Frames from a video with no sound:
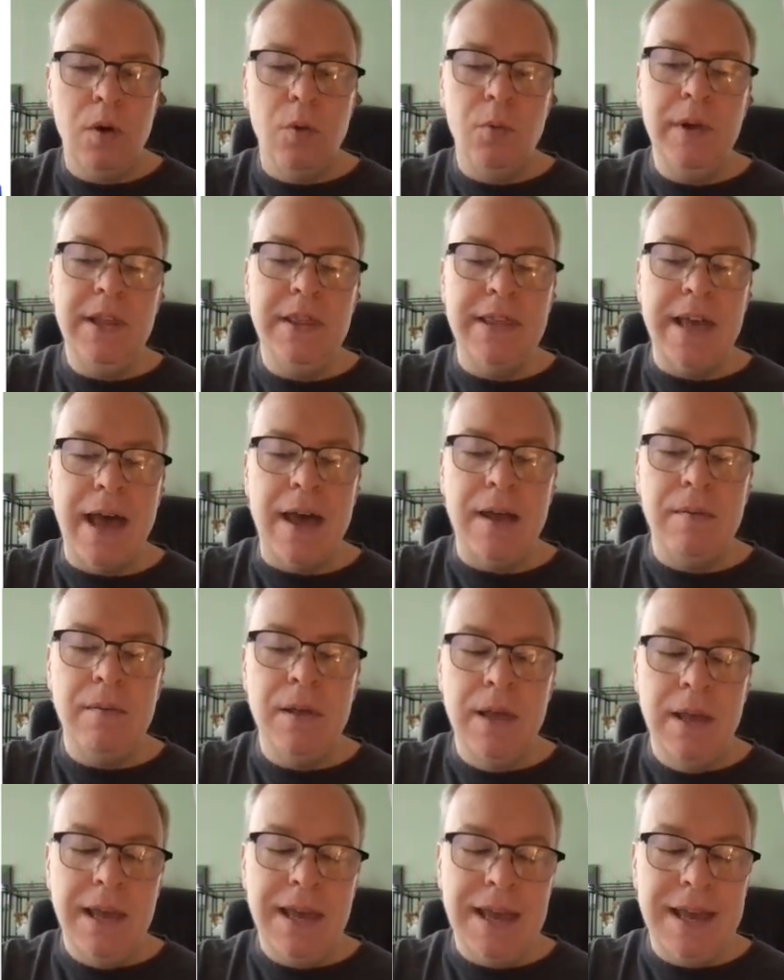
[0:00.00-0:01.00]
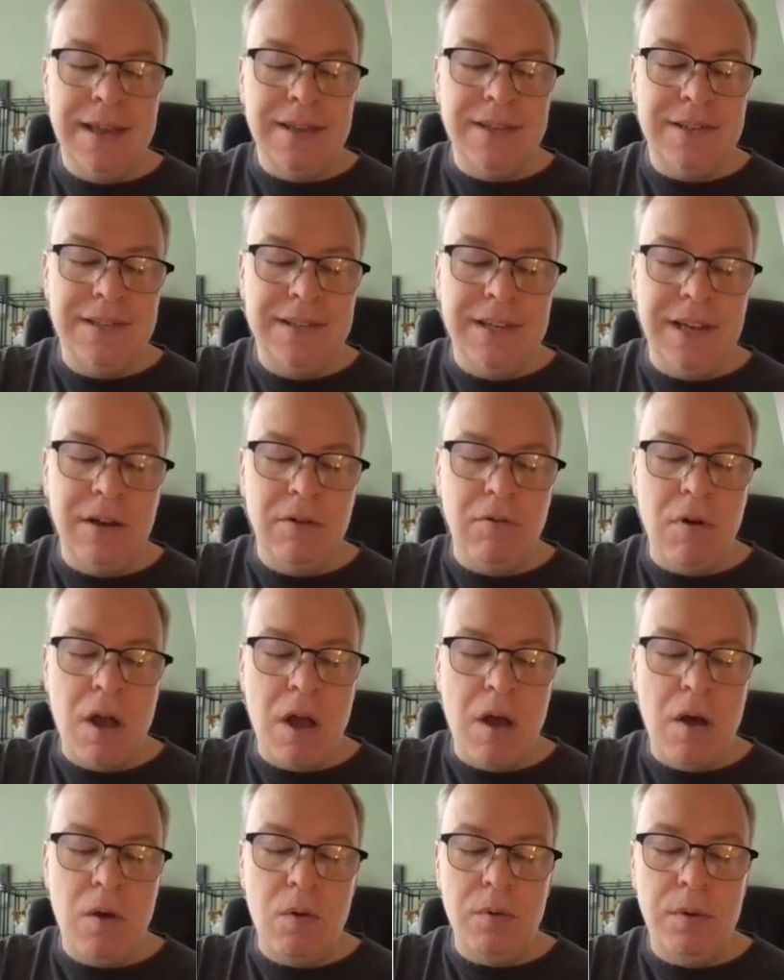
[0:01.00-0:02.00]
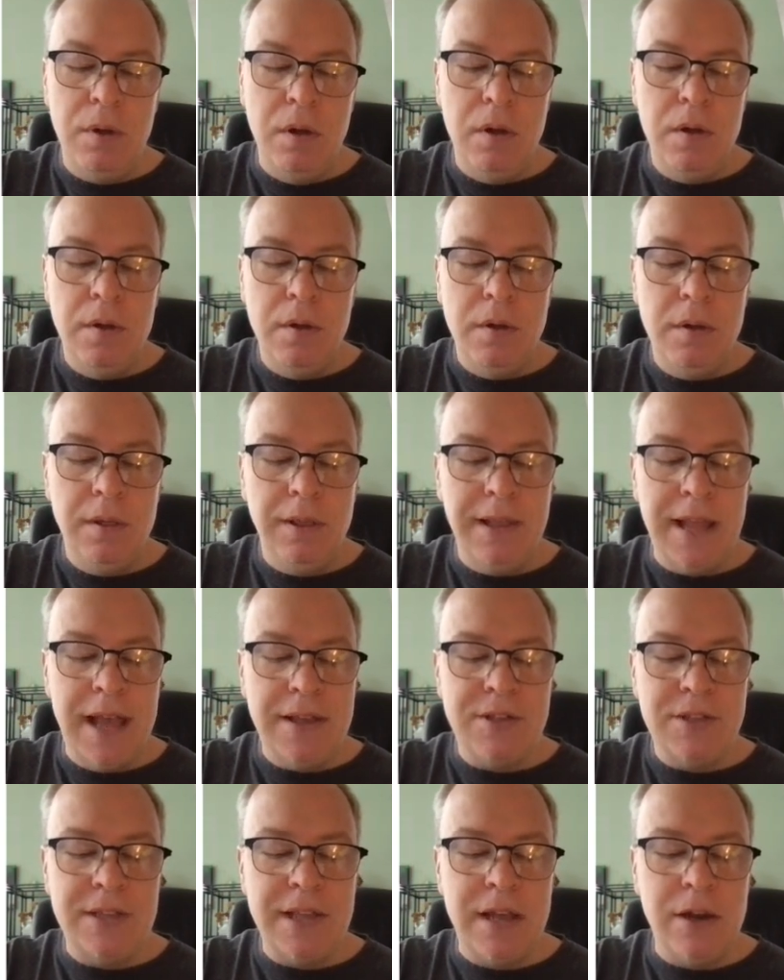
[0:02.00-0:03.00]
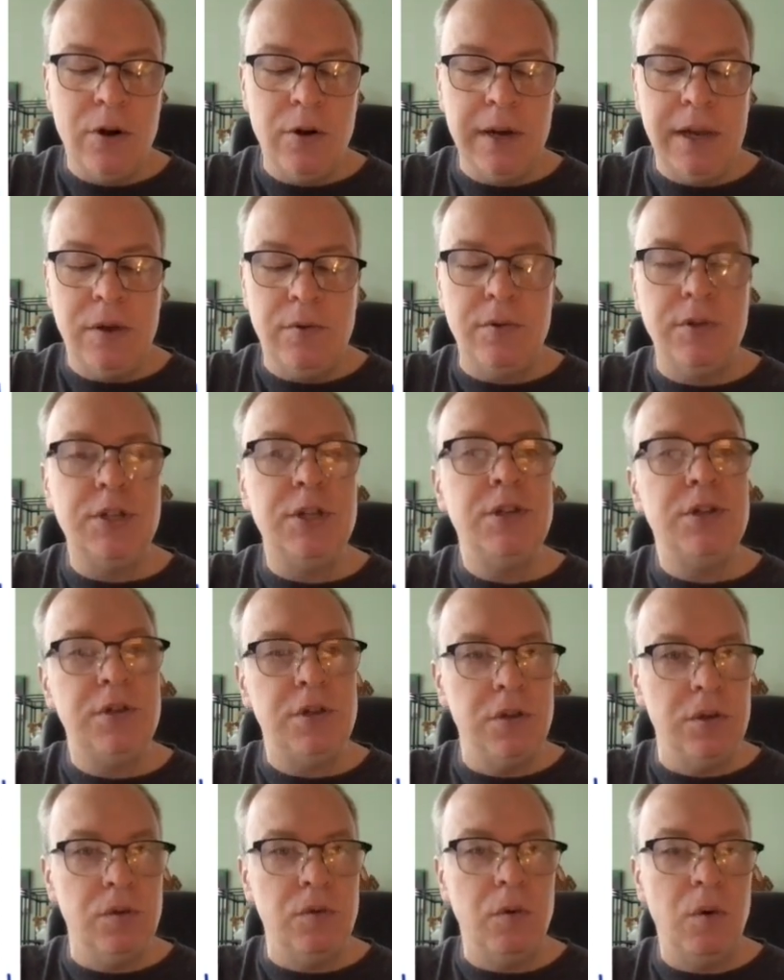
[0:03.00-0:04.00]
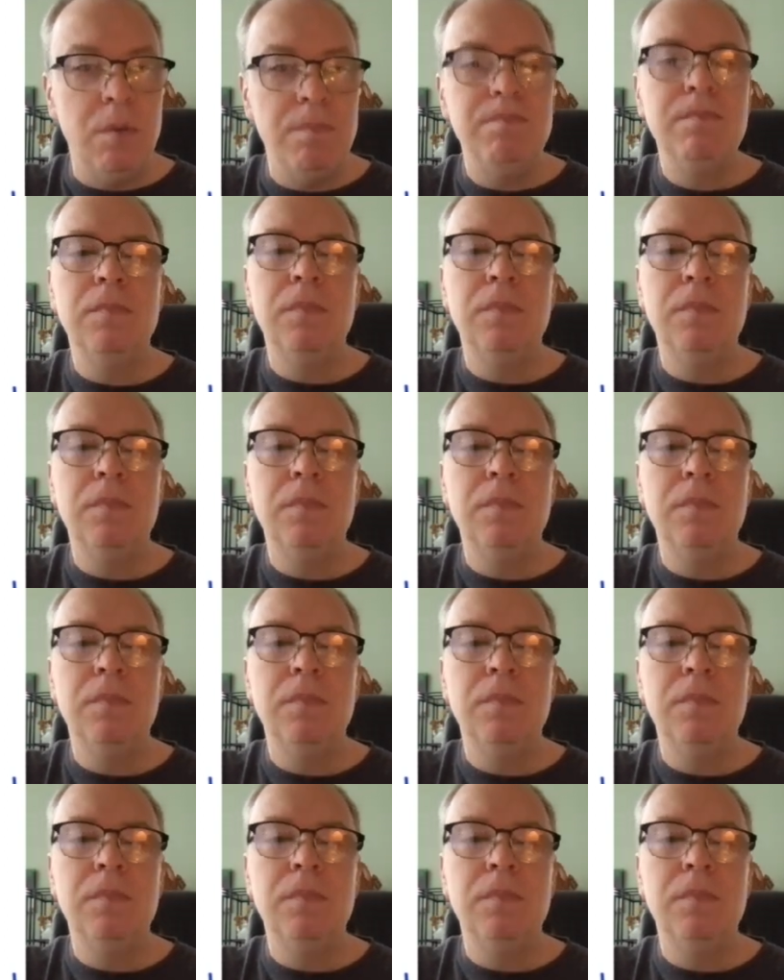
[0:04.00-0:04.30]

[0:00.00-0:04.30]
Read that. Is 0 less than or equal to 2?